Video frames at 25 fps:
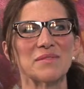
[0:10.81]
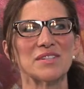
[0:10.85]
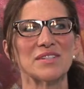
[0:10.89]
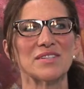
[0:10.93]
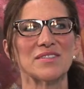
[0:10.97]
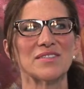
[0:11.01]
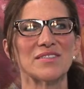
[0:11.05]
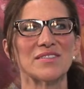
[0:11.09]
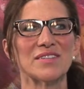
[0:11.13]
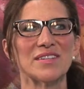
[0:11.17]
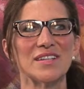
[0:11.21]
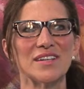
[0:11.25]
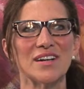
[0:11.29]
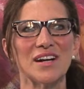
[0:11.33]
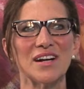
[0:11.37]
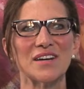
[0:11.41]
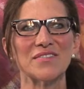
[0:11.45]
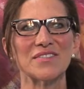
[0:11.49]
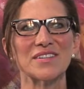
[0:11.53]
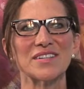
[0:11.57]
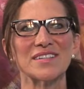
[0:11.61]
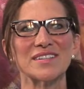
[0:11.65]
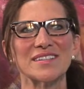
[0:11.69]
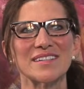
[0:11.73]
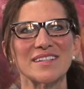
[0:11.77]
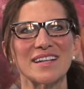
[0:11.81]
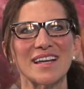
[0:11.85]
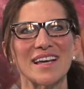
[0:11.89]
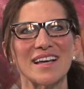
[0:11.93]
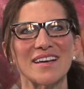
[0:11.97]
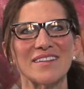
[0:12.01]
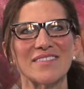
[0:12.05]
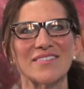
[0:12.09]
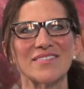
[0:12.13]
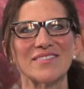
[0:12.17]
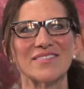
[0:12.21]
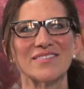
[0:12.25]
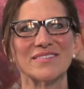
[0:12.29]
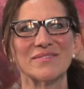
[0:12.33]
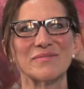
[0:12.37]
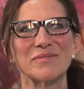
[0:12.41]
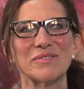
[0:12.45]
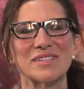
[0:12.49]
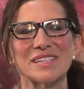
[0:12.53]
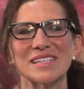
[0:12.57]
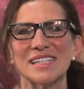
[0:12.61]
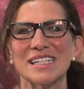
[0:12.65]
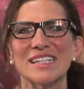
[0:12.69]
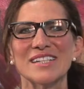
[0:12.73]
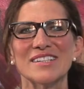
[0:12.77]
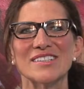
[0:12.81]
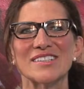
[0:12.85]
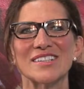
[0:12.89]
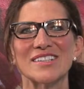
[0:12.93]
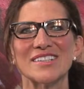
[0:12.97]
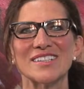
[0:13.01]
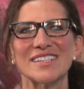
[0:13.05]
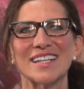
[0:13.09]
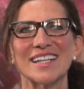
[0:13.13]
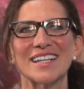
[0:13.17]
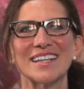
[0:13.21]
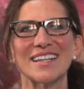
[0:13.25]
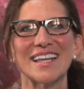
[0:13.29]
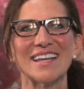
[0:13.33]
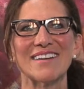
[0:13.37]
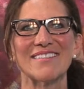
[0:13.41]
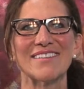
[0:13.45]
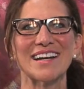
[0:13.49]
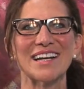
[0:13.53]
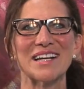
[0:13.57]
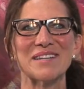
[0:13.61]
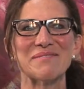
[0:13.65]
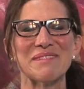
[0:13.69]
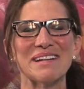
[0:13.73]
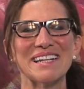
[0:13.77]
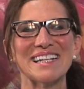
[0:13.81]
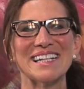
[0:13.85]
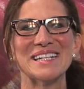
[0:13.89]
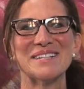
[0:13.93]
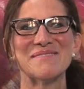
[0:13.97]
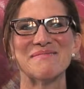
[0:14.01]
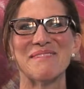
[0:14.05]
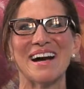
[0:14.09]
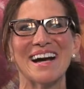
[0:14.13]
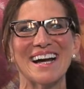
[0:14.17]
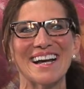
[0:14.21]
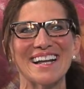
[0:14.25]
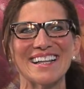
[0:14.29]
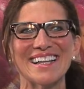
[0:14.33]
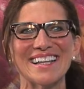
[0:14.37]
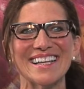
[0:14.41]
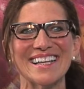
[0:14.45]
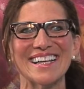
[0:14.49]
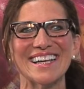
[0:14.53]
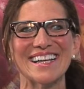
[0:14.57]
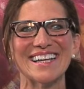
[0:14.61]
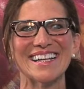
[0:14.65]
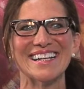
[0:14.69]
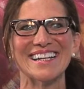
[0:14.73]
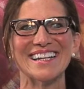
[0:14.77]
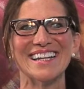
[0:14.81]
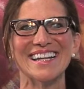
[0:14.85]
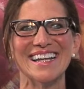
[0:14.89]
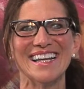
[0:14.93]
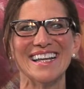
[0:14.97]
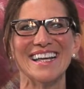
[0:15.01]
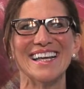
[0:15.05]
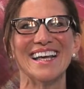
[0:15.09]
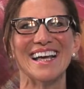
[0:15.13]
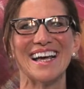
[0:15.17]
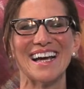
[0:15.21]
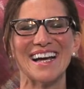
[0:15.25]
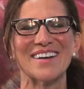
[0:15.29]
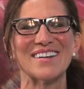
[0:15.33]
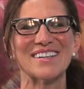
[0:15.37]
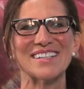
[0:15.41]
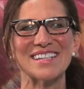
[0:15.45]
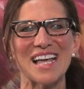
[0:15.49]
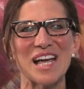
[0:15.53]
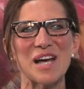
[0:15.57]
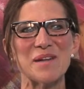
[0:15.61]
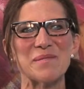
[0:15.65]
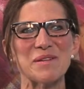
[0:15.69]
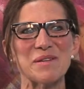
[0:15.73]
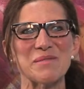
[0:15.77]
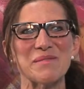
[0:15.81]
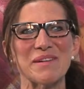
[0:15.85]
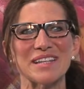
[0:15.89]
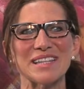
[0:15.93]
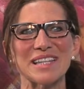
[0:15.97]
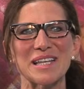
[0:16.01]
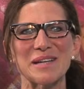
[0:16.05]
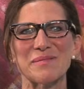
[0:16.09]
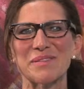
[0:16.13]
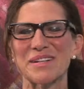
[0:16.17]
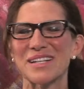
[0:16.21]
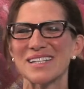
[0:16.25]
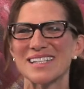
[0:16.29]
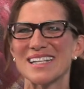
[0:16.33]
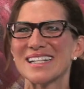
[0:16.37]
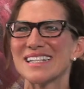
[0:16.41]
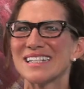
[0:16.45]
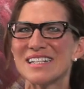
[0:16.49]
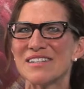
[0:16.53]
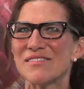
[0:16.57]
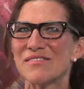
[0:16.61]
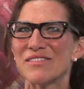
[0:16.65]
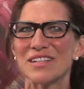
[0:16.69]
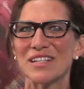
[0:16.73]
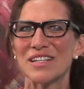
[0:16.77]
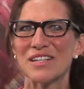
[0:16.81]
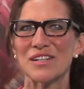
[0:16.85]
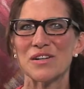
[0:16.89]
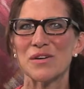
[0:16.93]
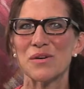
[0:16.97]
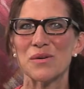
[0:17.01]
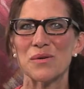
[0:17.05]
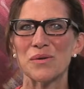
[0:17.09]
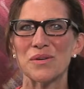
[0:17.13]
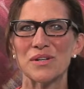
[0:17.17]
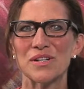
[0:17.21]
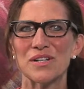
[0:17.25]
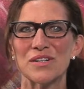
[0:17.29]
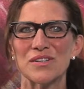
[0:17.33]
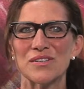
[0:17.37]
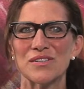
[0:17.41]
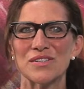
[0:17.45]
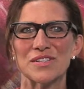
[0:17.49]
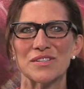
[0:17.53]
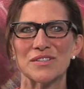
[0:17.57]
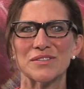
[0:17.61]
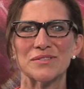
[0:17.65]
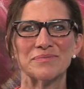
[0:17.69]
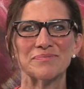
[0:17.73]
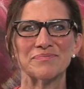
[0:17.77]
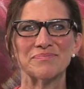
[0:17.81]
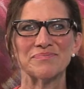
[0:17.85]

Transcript: to the office to have procedures, and they recommended him highly, and I was happy about that because I didn't really know who to go to.